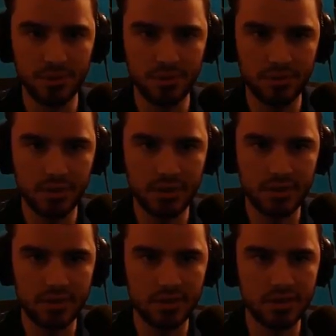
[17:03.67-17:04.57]
of goo right
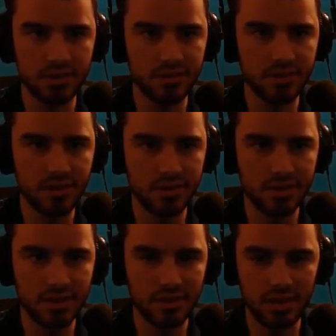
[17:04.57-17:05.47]
there because you know
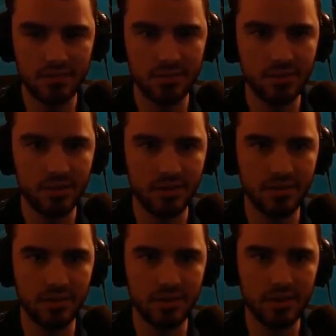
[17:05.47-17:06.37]
he's going to have to walk that
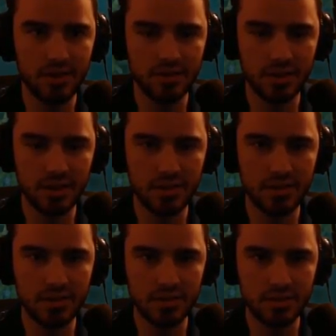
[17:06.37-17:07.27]
way. So I kind of
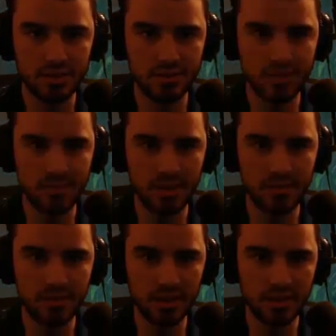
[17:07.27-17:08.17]
just screwed him out
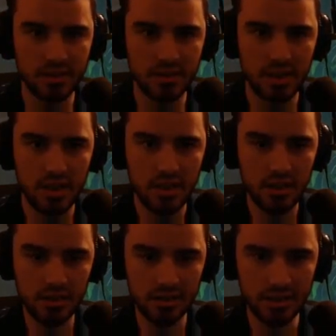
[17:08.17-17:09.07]
of getting this
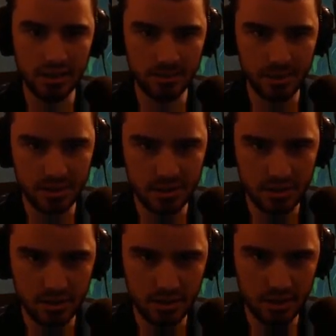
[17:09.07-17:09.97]
lane experience.
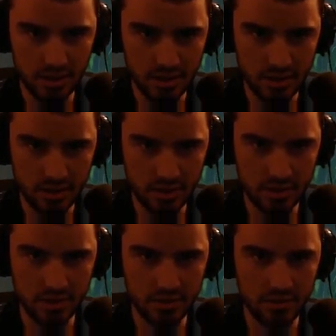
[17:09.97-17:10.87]
And then,
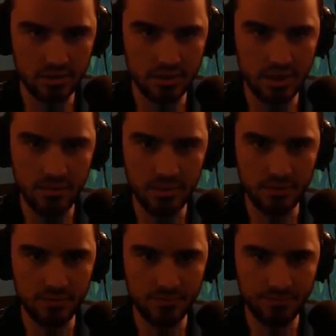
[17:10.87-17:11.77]
damn it.
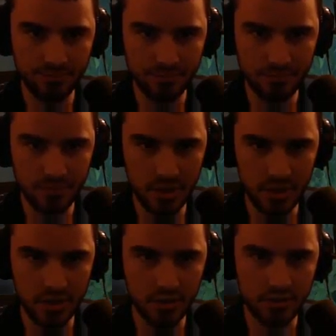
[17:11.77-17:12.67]

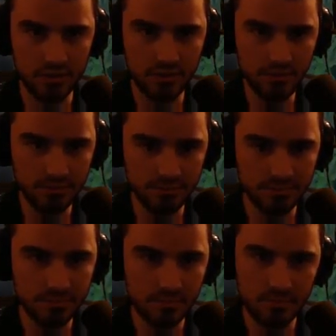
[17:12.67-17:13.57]
Yeah.
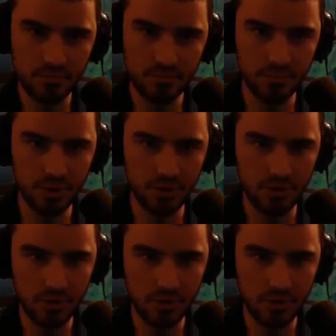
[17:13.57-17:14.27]
Bro.